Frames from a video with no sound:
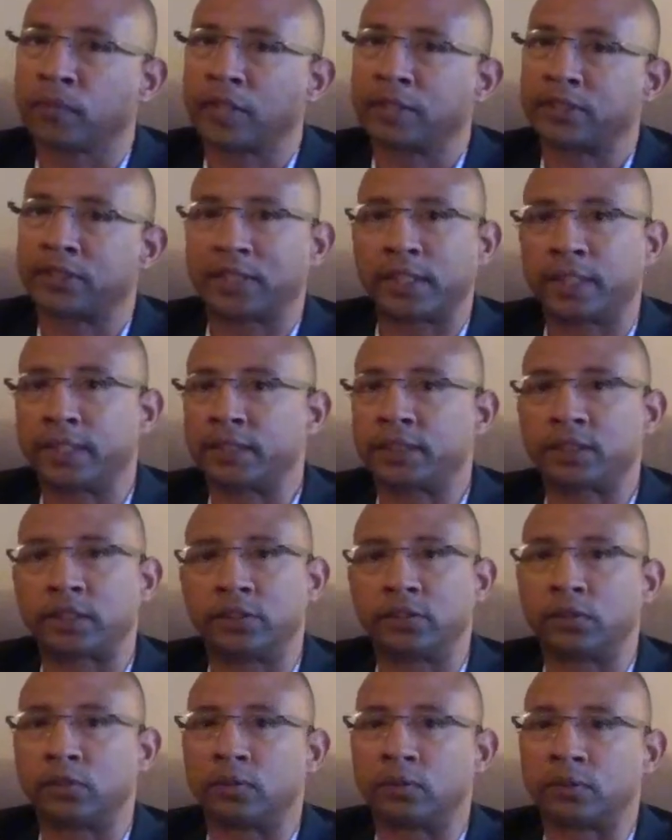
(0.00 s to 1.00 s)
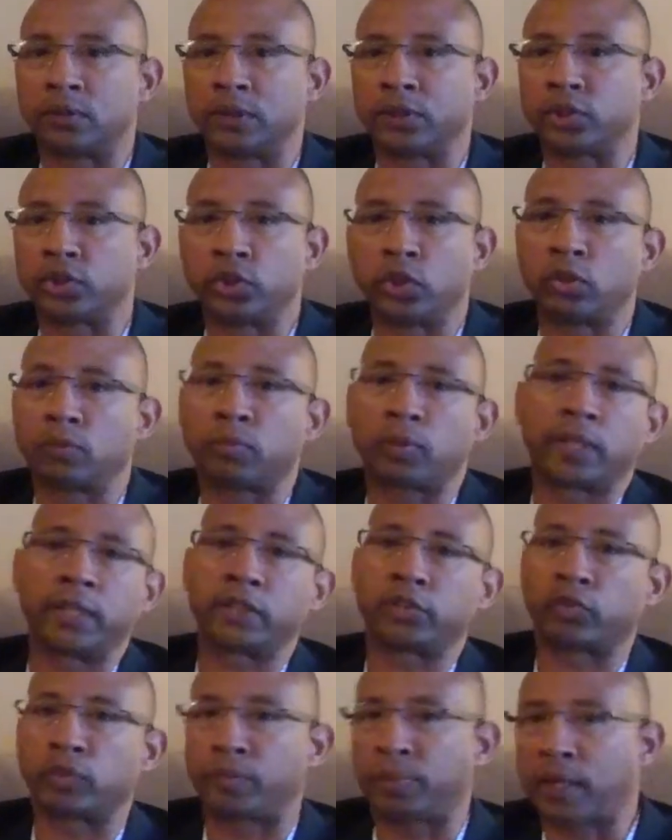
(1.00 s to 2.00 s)
says, there's no
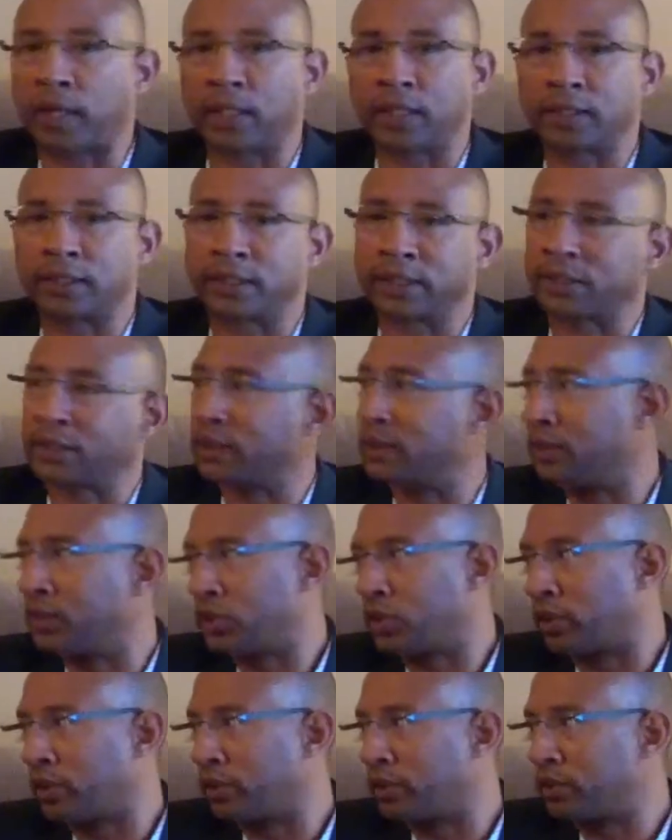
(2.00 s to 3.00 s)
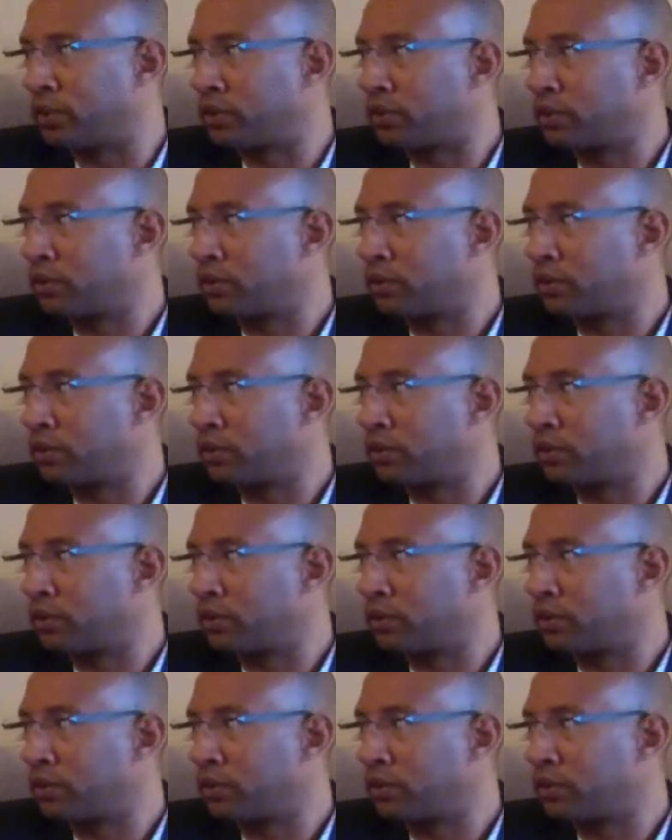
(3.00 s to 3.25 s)
place for politics in the church?